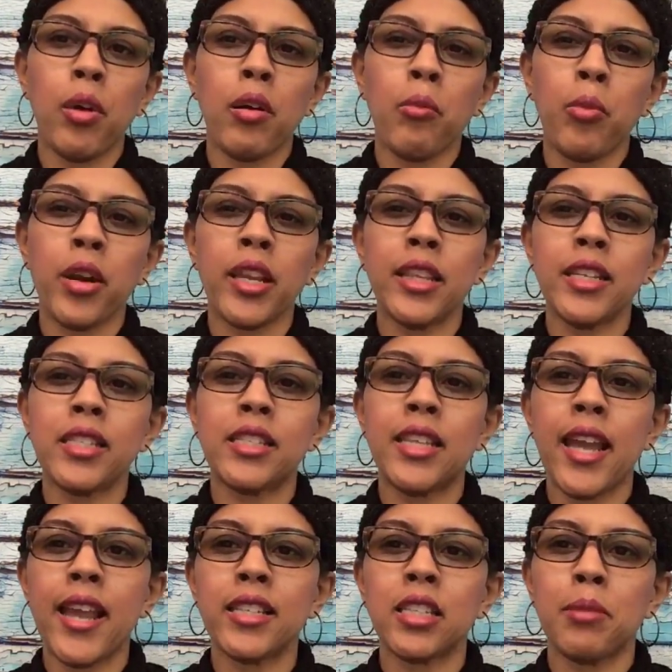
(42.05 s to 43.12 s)
one of these
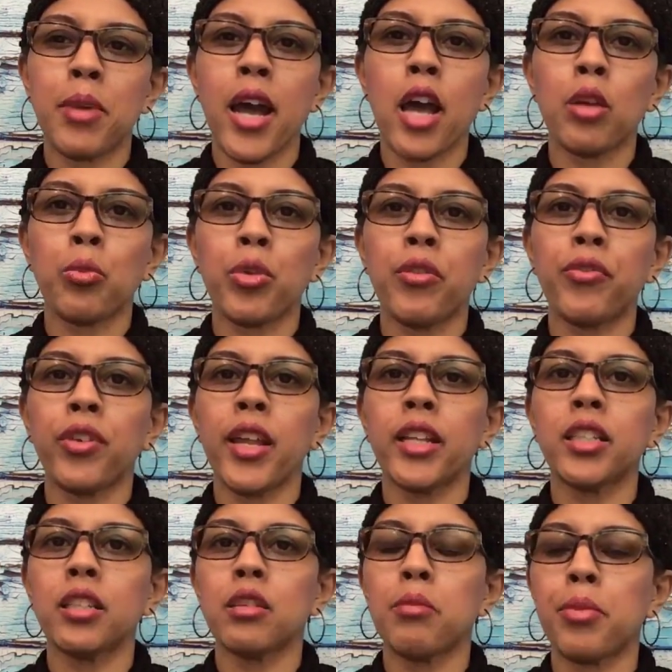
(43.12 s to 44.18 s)
days I'm kind of
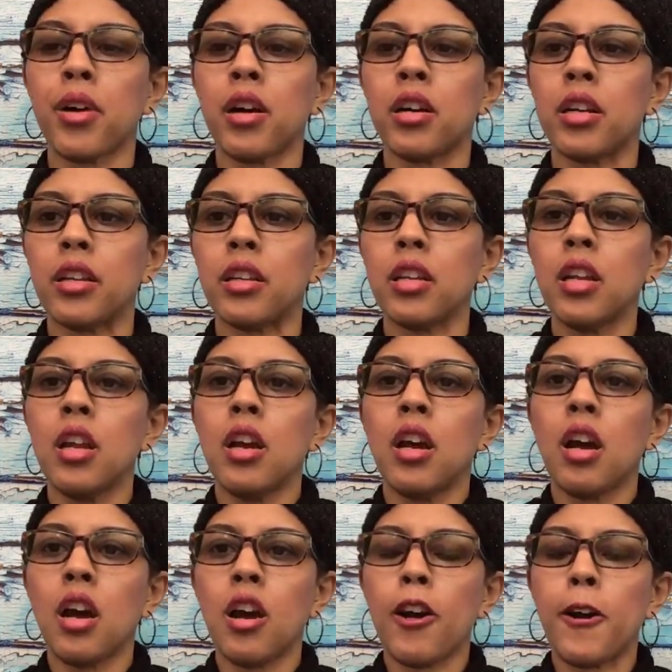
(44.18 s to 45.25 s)
reflecting upon
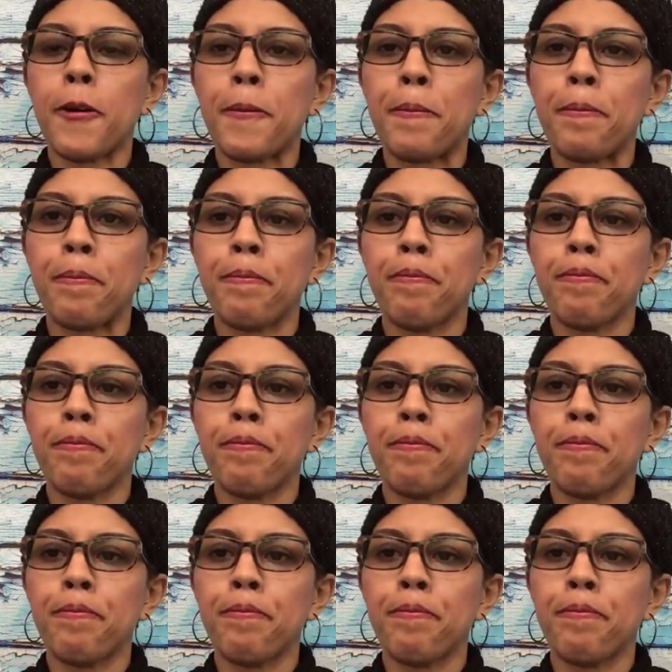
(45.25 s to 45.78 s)
um,